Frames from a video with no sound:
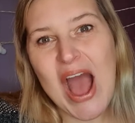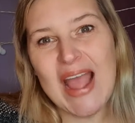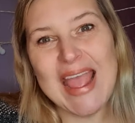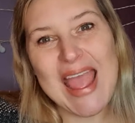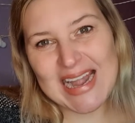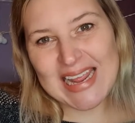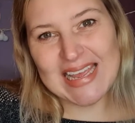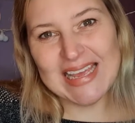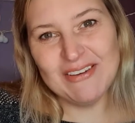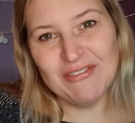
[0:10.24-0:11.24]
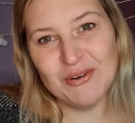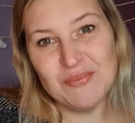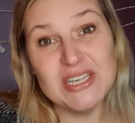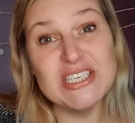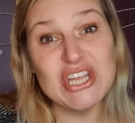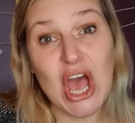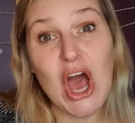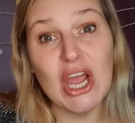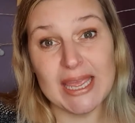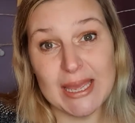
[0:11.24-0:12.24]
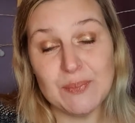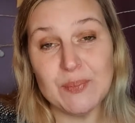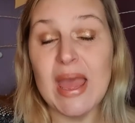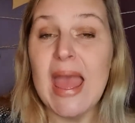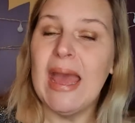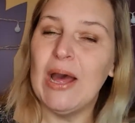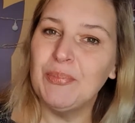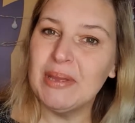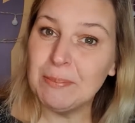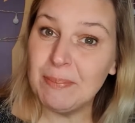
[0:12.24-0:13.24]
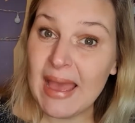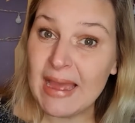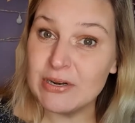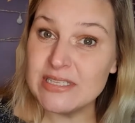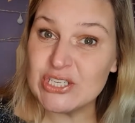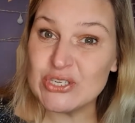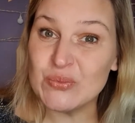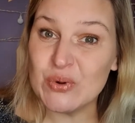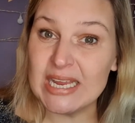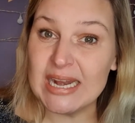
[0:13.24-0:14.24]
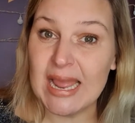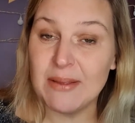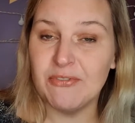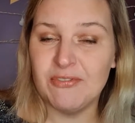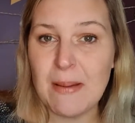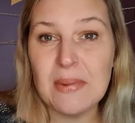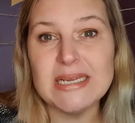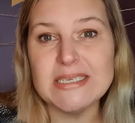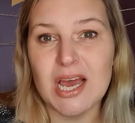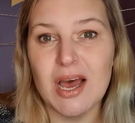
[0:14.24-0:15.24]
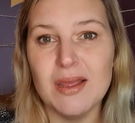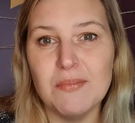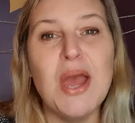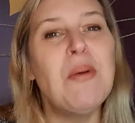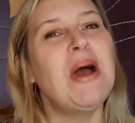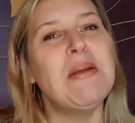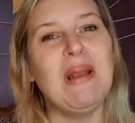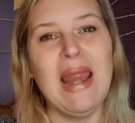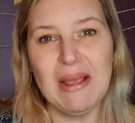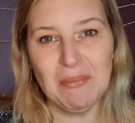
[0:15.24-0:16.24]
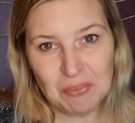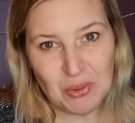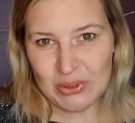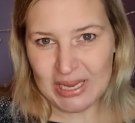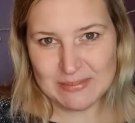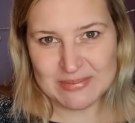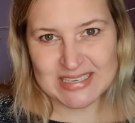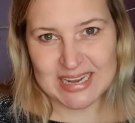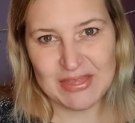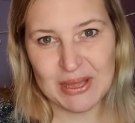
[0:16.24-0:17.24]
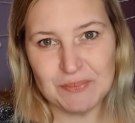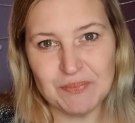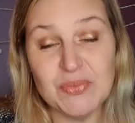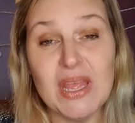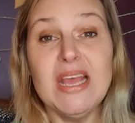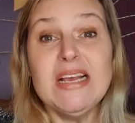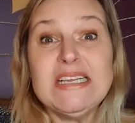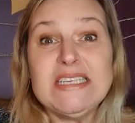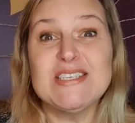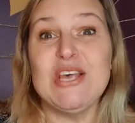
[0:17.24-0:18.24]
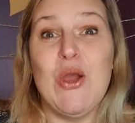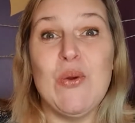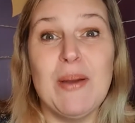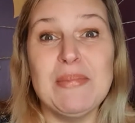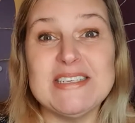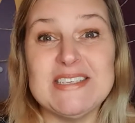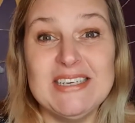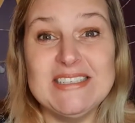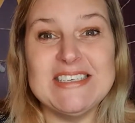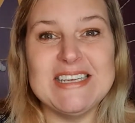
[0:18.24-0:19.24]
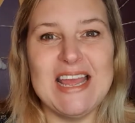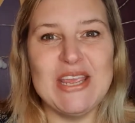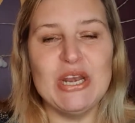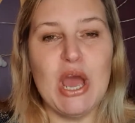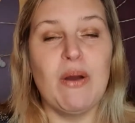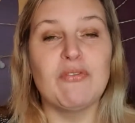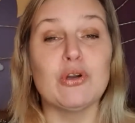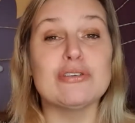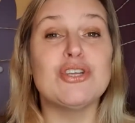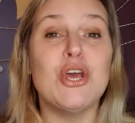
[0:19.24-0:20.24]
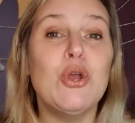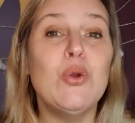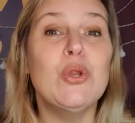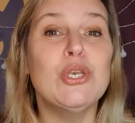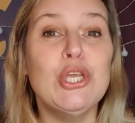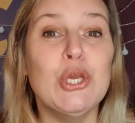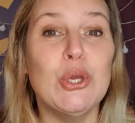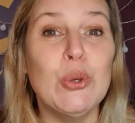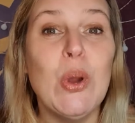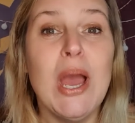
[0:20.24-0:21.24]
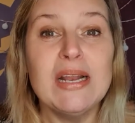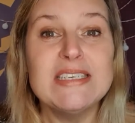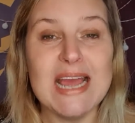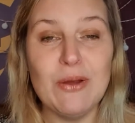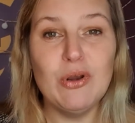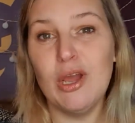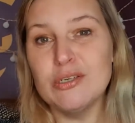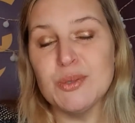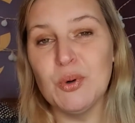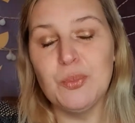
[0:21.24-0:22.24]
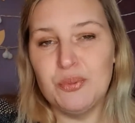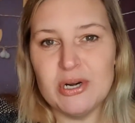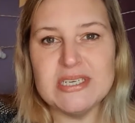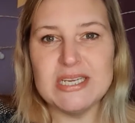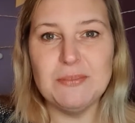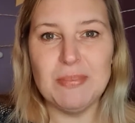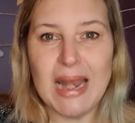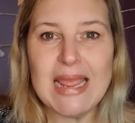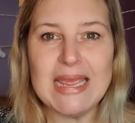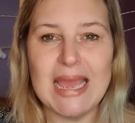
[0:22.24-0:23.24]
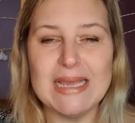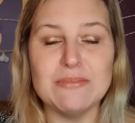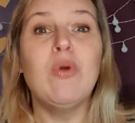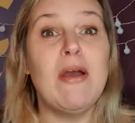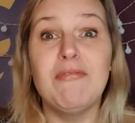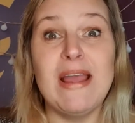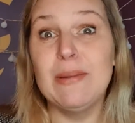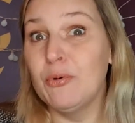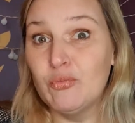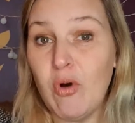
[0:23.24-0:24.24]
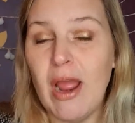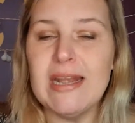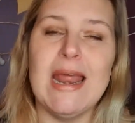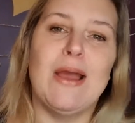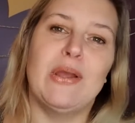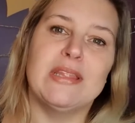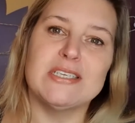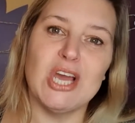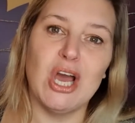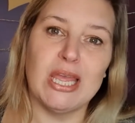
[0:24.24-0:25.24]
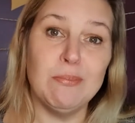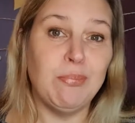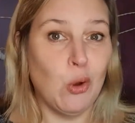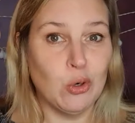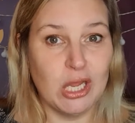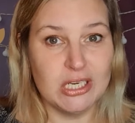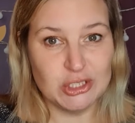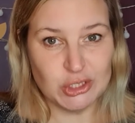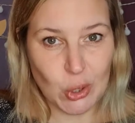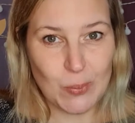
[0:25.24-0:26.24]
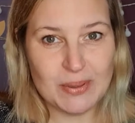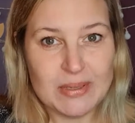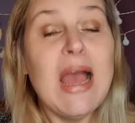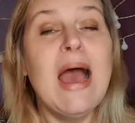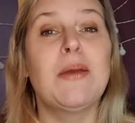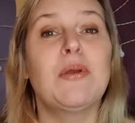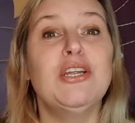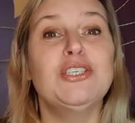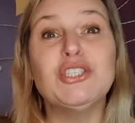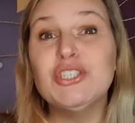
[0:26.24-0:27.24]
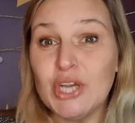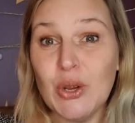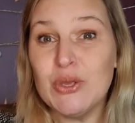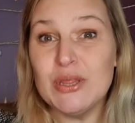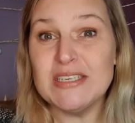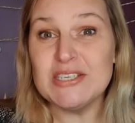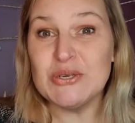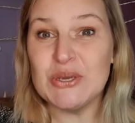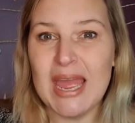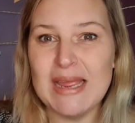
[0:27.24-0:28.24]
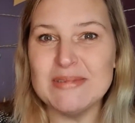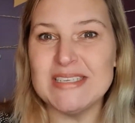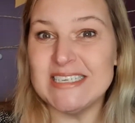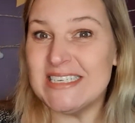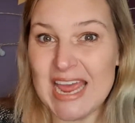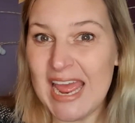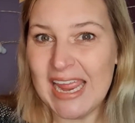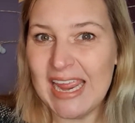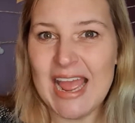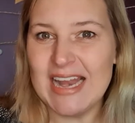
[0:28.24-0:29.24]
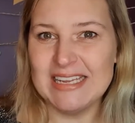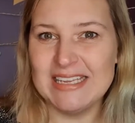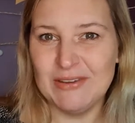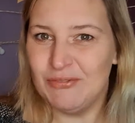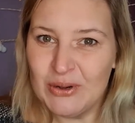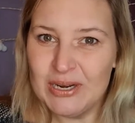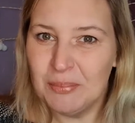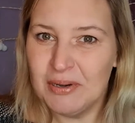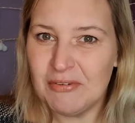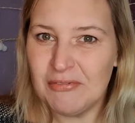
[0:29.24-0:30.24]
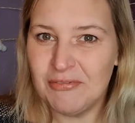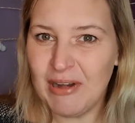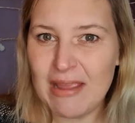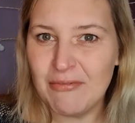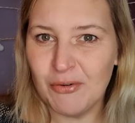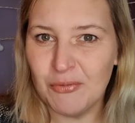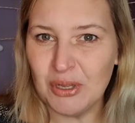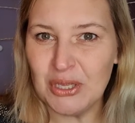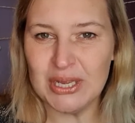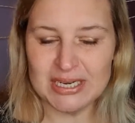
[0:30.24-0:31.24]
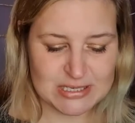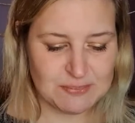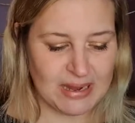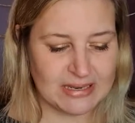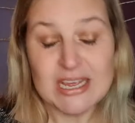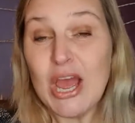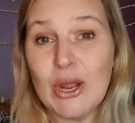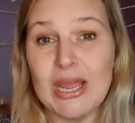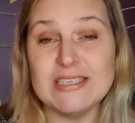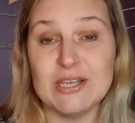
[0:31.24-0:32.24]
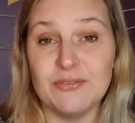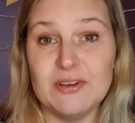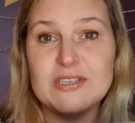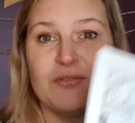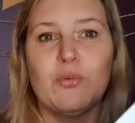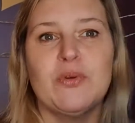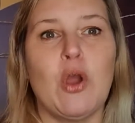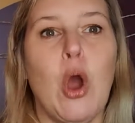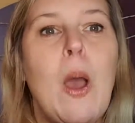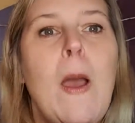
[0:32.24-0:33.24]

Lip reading: Hi, Ellie here from the Dark Imp, helping parents to reclaim family time by playing board games together. So I'm excited to let you know I've got 2 new downloadable print and play games available right now in the Dark Imp online shop. And I'm going to show you these 2 games today and give you a little bit of a flavour of what you can expect. Okay, so first of all, we've got